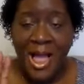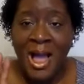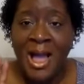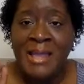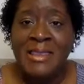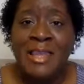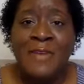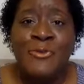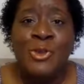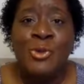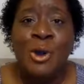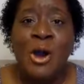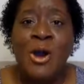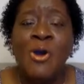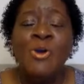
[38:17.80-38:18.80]
I love you
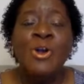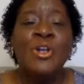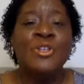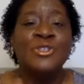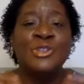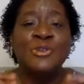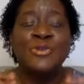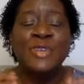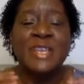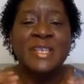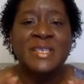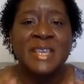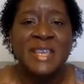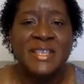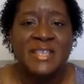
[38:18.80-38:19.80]
all. Don't forget
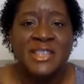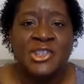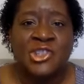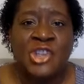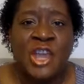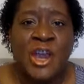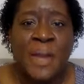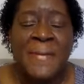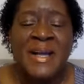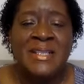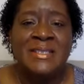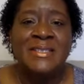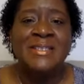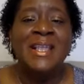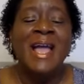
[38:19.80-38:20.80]
to hit the share
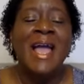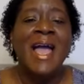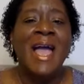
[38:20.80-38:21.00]
button,